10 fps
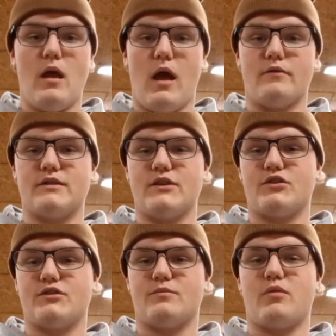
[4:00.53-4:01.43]
I was actually
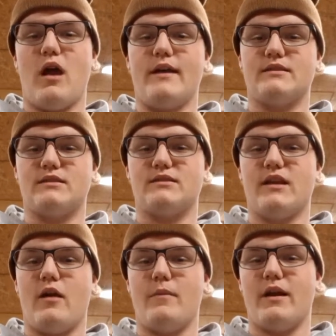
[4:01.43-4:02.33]
surprised to see
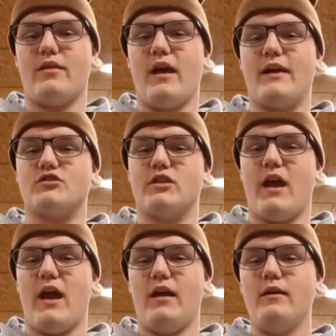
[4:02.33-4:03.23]
how many they actually
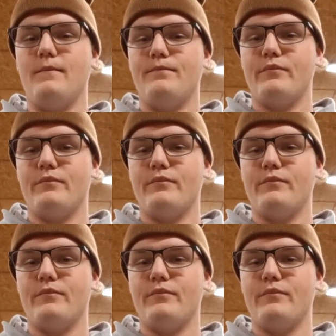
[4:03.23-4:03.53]
had.